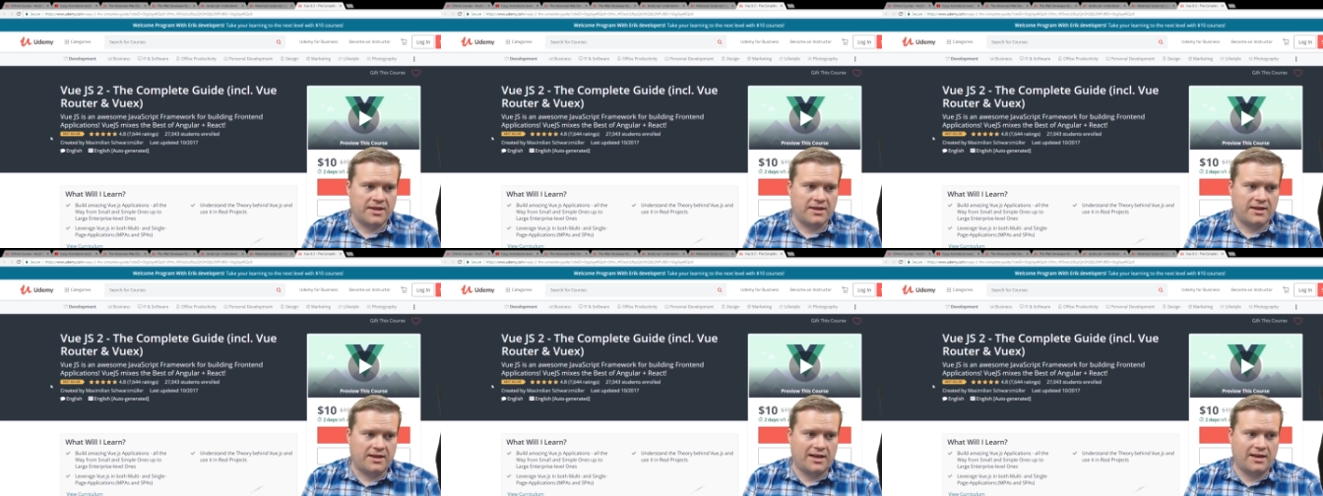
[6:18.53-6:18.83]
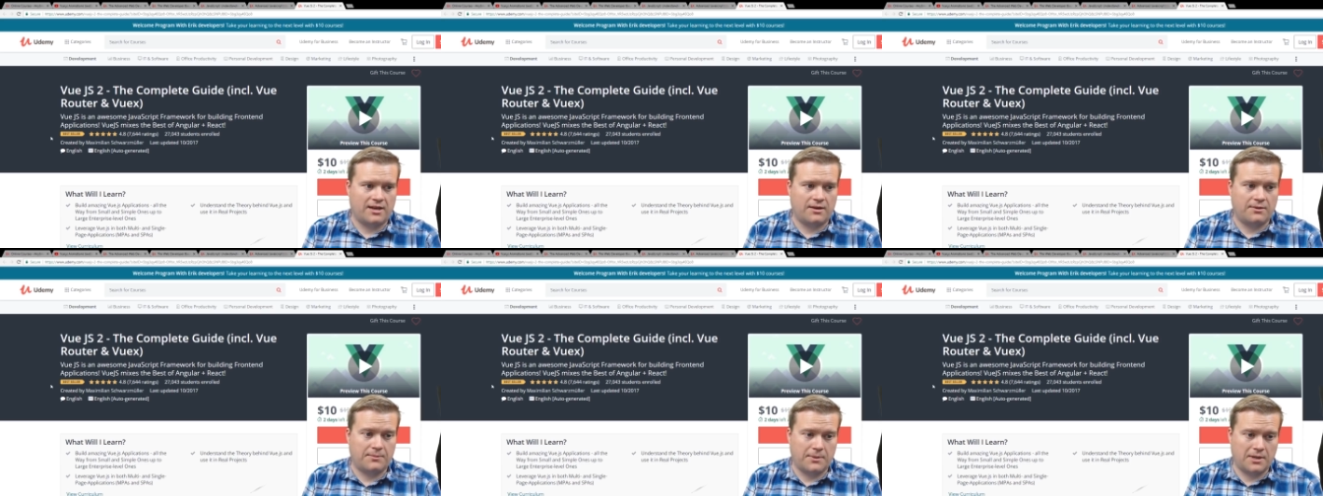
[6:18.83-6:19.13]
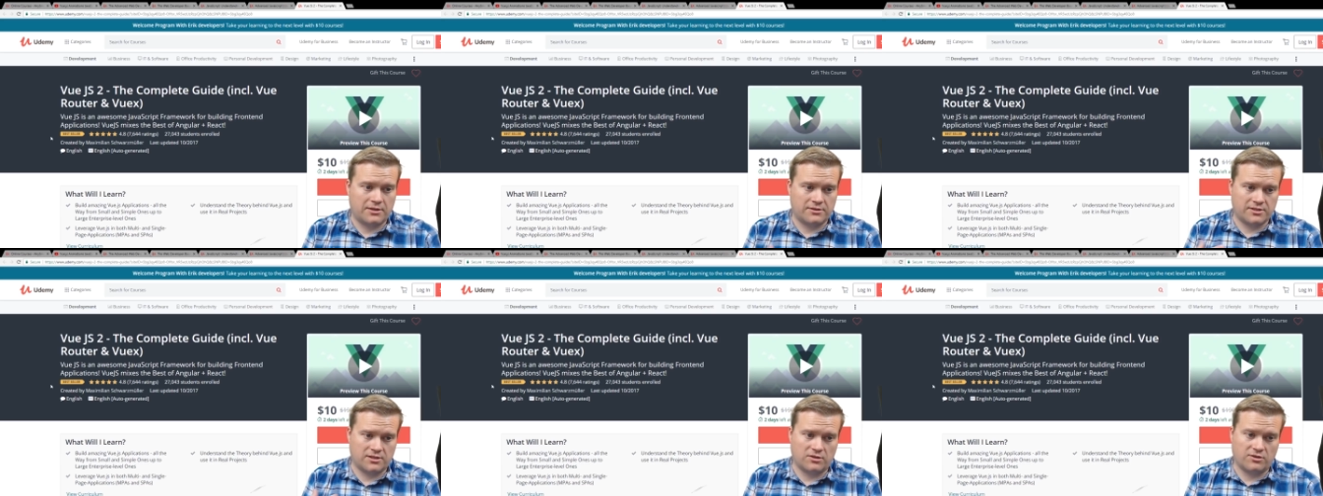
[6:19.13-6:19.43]
And I'm
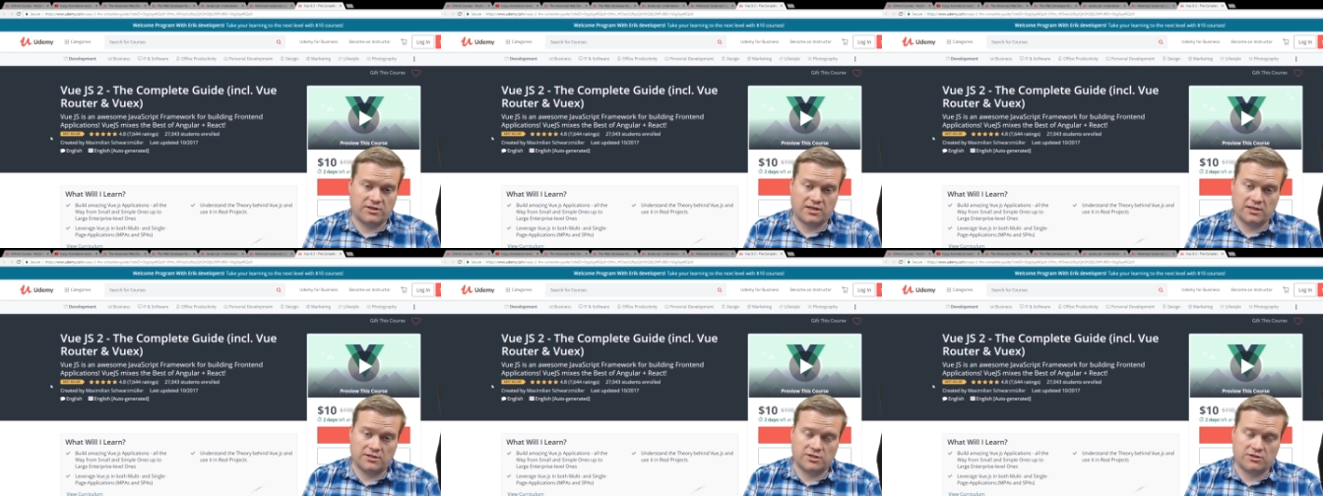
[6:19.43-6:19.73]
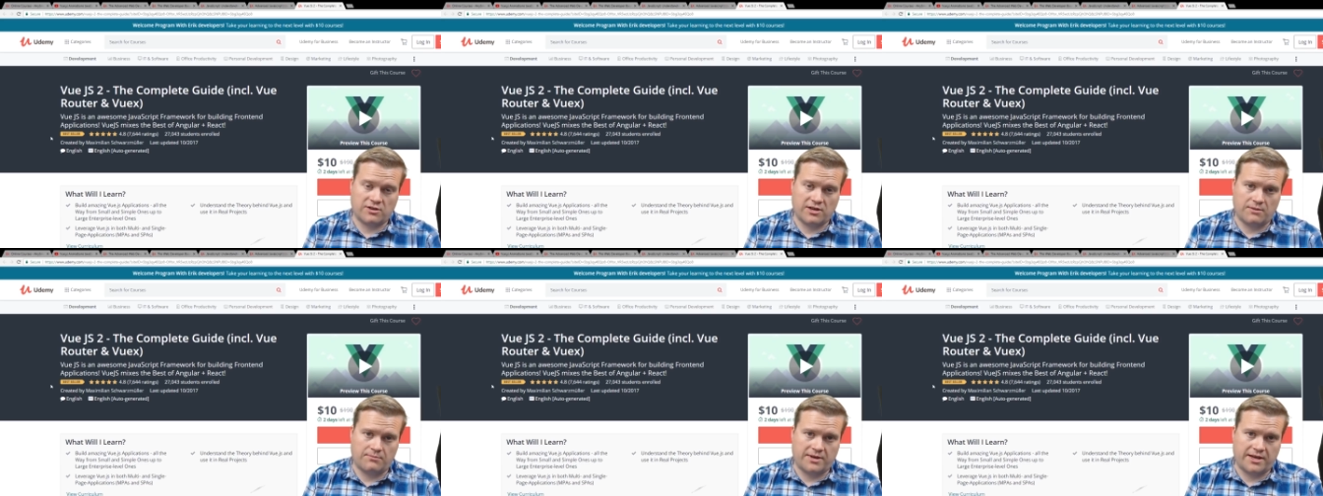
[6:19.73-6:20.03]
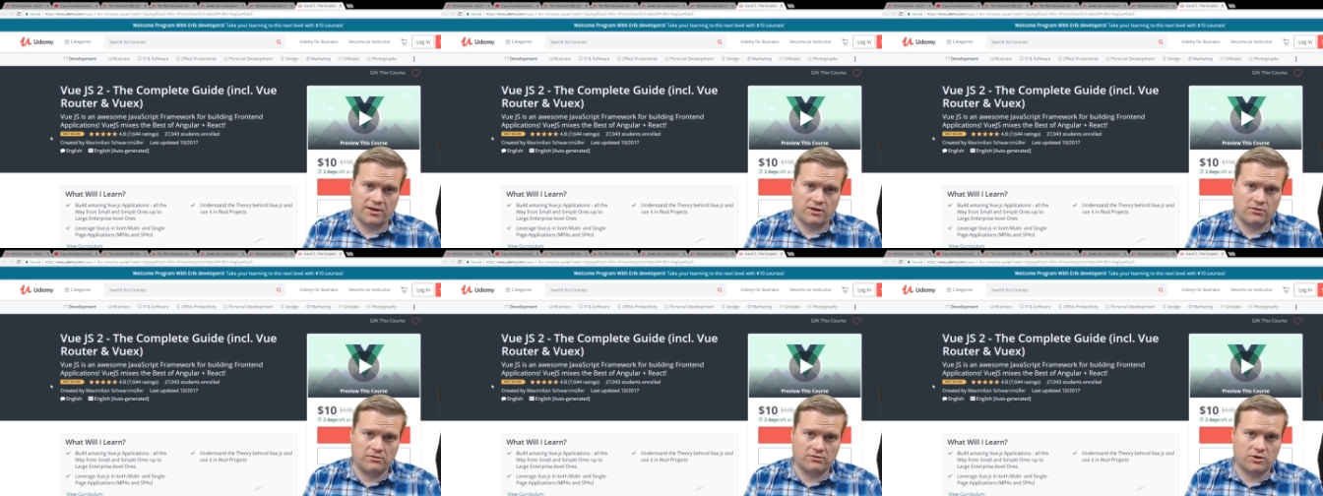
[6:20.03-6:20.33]
also looking to create my
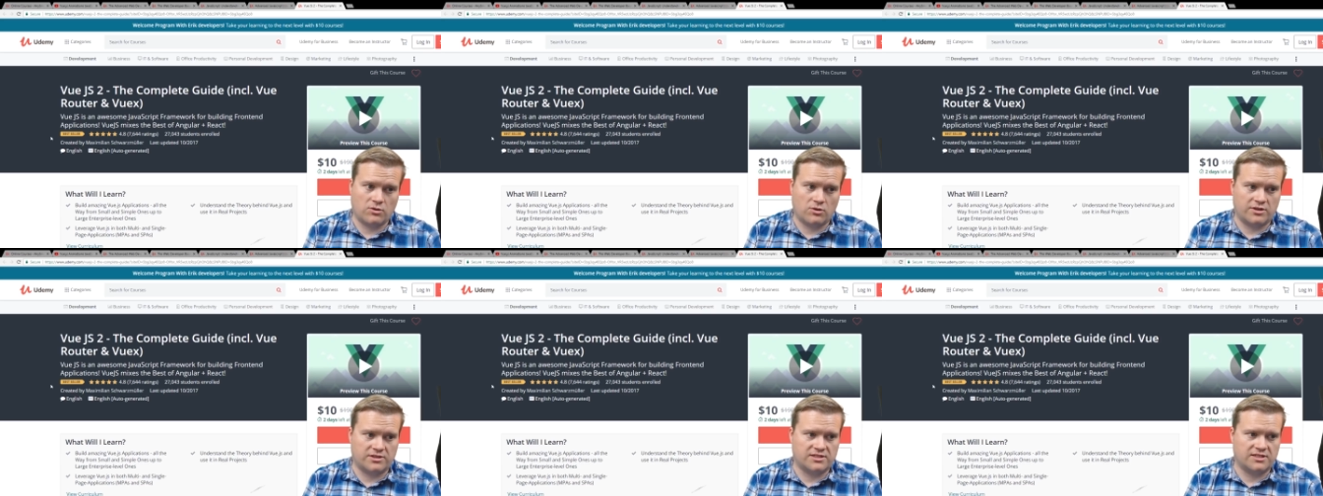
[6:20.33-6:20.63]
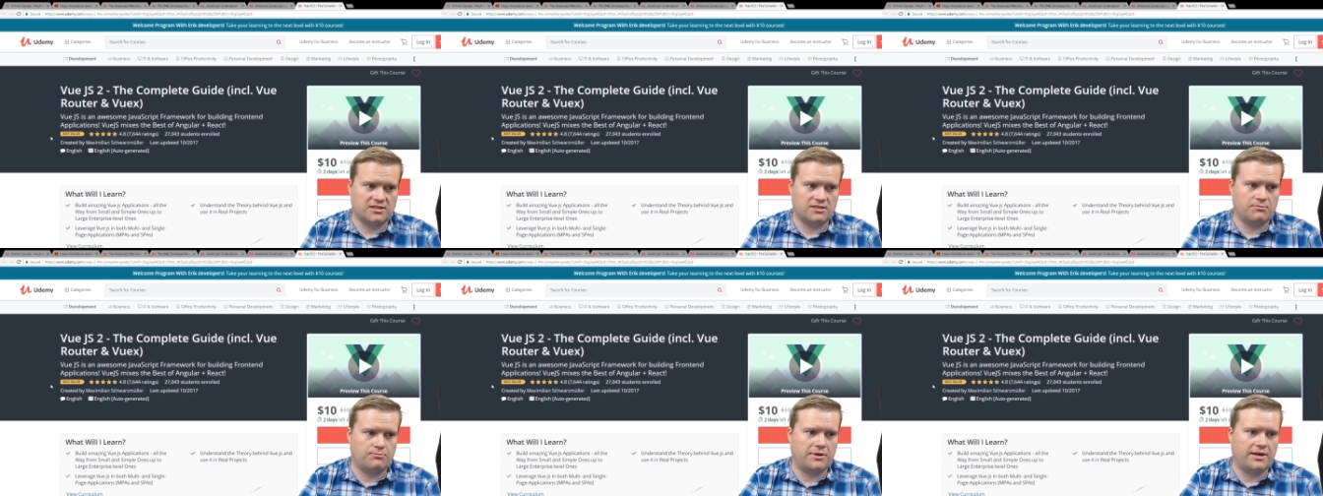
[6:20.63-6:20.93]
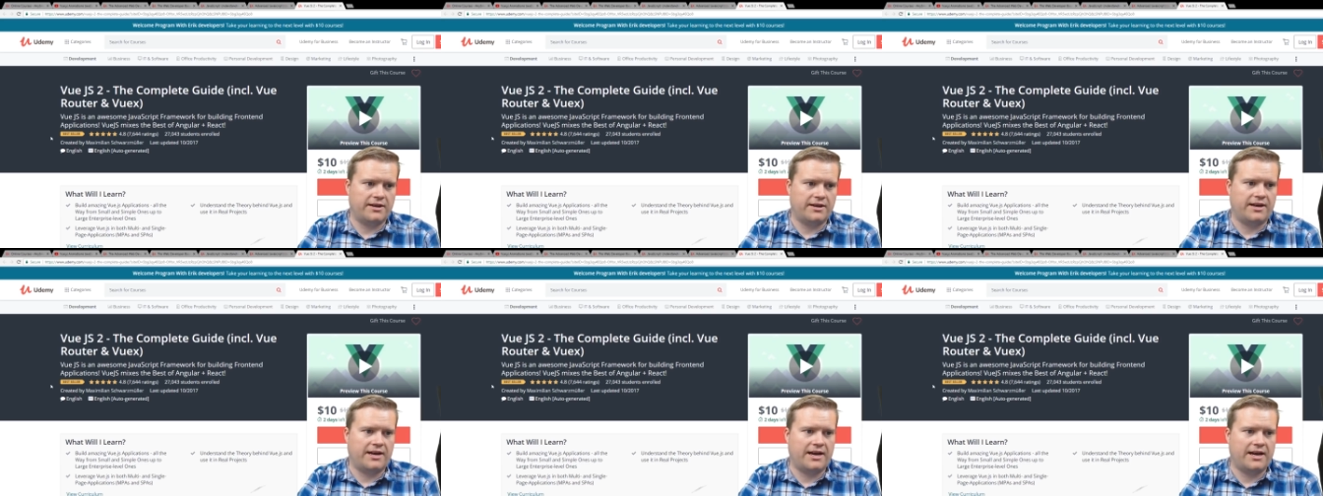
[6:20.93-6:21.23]
own courses,
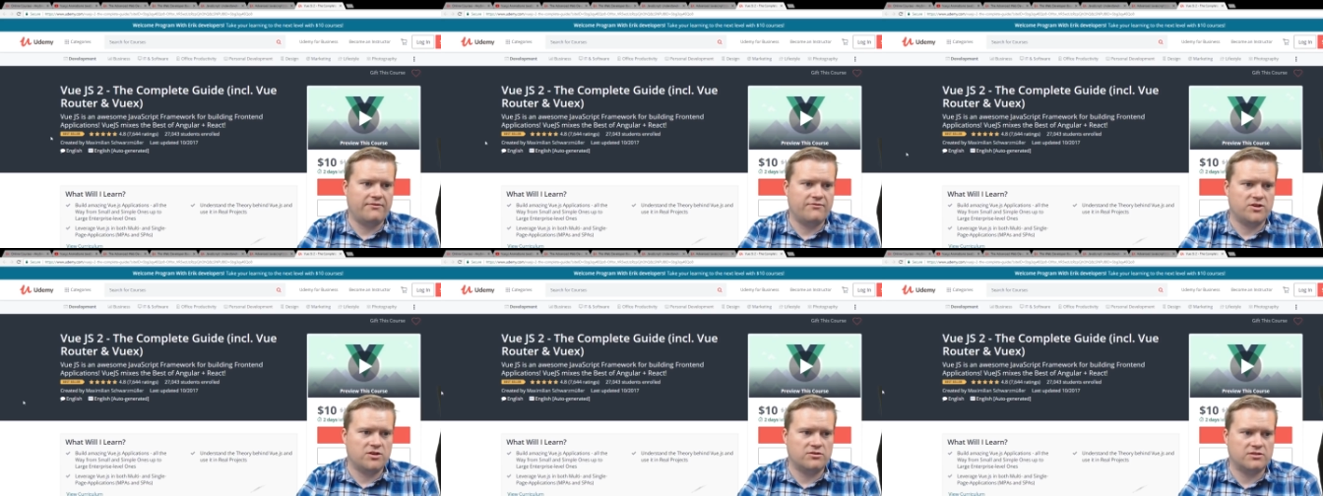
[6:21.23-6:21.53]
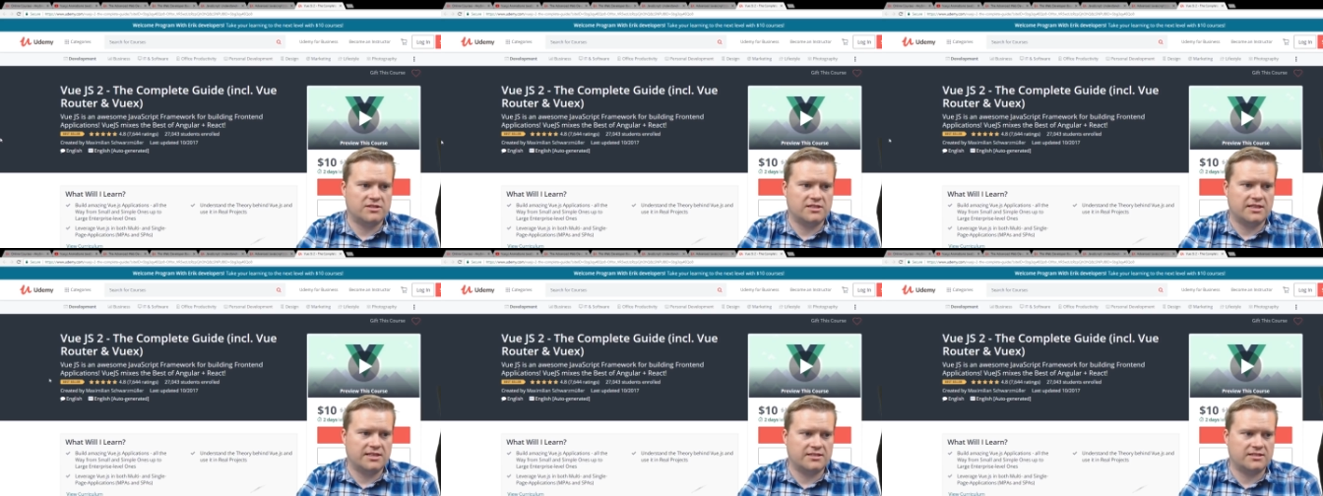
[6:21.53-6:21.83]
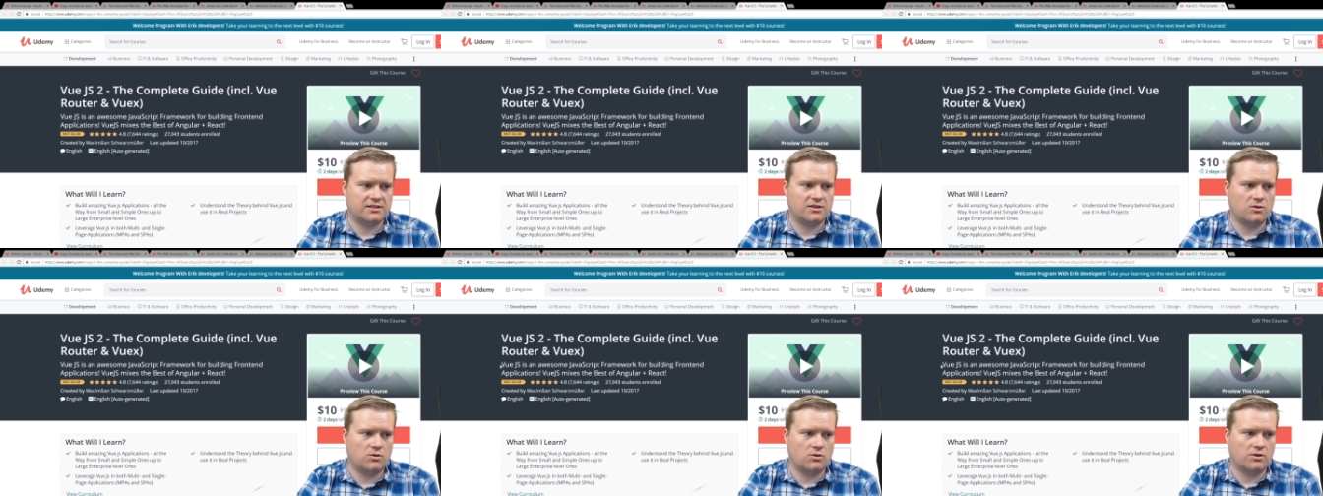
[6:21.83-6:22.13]
but I've used this
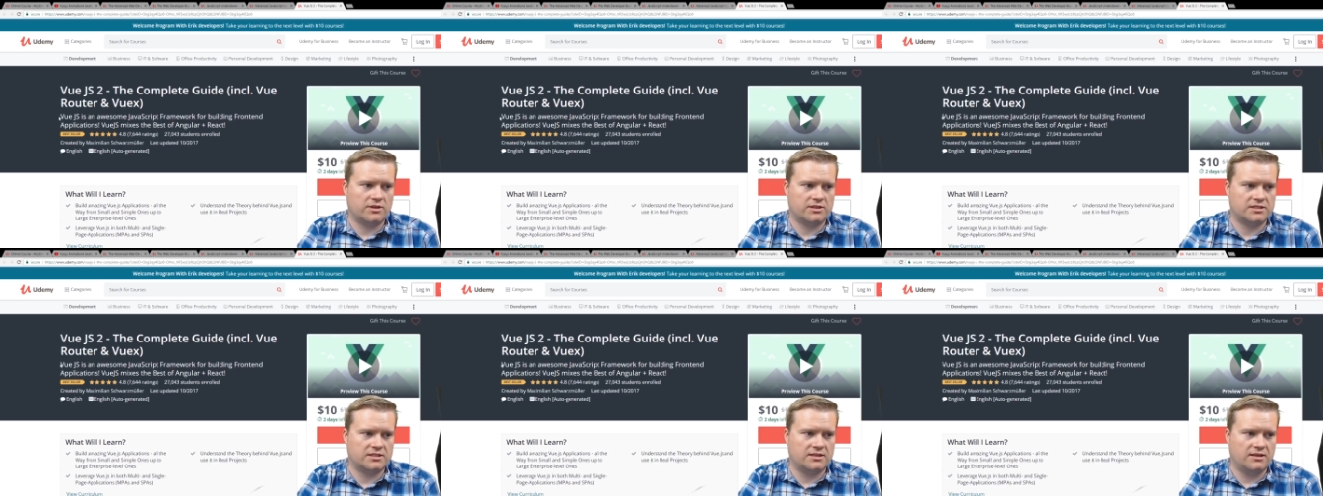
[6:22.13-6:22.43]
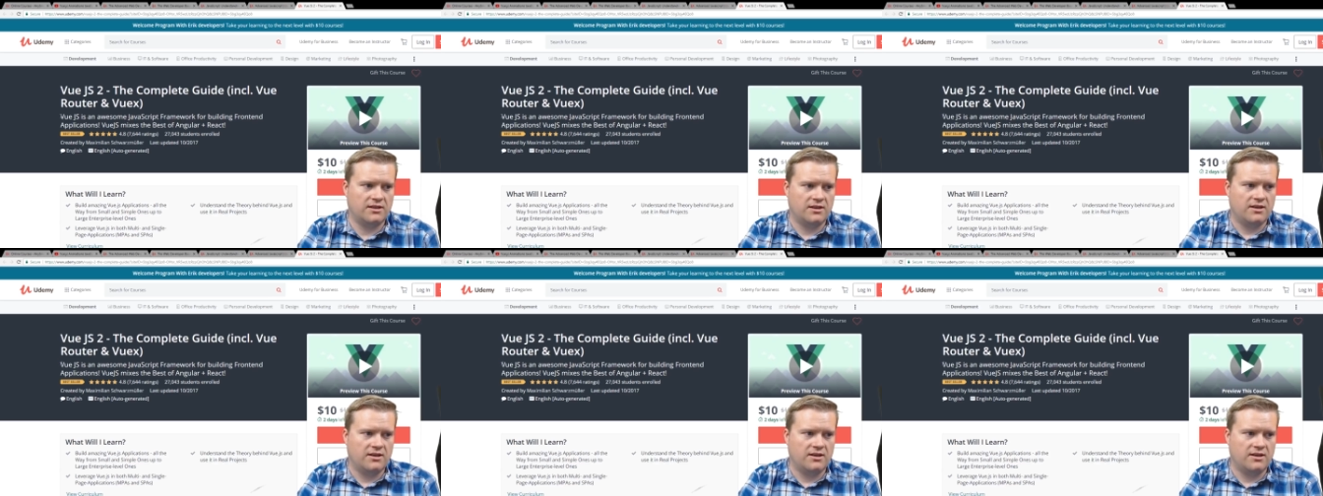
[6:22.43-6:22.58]
course